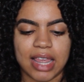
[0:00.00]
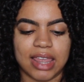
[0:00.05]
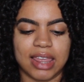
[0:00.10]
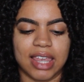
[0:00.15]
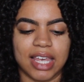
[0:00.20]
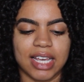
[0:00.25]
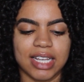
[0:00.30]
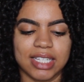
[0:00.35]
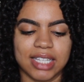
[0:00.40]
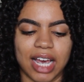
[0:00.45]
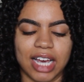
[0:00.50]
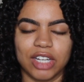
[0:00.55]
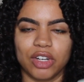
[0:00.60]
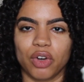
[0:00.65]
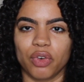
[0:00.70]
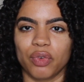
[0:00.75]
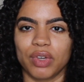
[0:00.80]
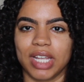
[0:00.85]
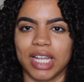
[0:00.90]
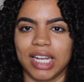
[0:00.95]
This I
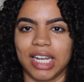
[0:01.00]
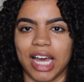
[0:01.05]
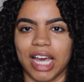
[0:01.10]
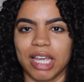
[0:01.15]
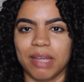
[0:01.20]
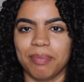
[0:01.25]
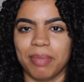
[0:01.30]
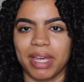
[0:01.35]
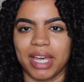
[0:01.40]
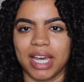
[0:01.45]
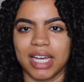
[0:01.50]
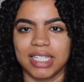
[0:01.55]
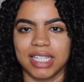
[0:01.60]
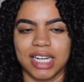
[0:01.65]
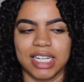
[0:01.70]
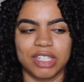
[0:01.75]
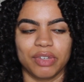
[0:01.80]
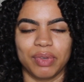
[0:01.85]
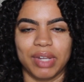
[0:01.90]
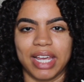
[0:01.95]
don't really like because it
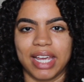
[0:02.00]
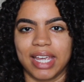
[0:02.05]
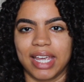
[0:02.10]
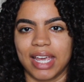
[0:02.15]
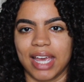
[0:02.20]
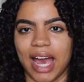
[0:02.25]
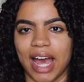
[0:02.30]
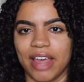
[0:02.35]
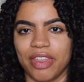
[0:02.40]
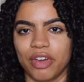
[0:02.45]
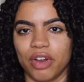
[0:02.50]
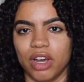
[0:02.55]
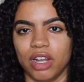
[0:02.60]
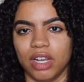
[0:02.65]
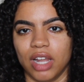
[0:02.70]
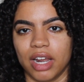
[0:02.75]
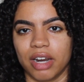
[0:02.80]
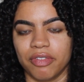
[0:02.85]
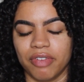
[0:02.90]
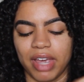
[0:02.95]
doesn't really gather a
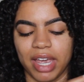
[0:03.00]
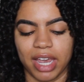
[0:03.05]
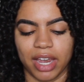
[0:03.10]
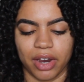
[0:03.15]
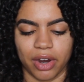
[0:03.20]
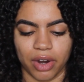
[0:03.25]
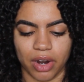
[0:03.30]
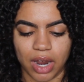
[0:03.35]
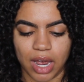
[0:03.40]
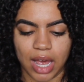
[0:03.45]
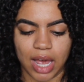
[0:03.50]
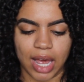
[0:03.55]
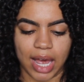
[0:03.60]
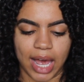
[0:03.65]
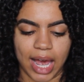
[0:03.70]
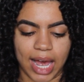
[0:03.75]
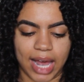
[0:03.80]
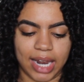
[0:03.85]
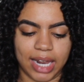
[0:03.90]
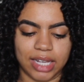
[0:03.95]
lot of hair.
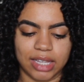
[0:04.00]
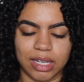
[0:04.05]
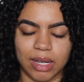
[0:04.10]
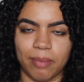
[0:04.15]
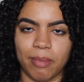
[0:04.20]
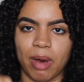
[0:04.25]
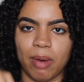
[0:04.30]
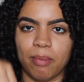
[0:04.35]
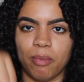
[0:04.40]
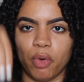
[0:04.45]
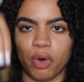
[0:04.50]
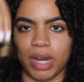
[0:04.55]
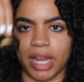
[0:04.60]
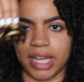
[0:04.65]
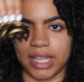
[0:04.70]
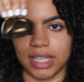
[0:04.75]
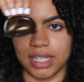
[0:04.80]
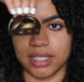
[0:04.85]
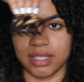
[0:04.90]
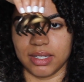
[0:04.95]
I like them more
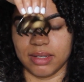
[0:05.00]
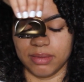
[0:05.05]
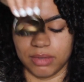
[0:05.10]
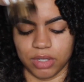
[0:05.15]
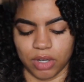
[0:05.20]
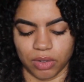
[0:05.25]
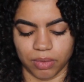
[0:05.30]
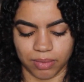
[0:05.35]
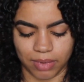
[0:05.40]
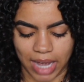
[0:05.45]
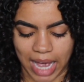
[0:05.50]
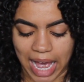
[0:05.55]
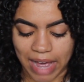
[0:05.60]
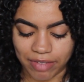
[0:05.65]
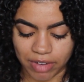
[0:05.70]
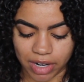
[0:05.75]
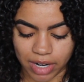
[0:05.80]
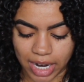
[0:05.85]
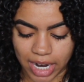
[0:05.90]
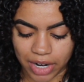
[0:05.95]
like this. So I
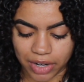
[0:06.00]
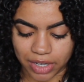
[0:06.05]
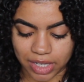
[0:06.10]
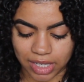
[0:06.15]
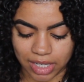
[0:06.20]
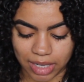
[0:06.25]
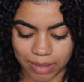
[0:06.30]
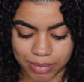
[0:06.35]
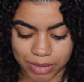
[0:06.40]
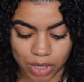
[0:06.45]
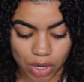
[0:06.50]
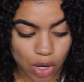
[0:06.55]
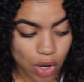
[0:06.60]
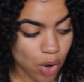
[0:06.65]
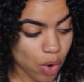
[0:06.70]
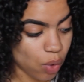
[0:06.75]
have a lot of hair clips.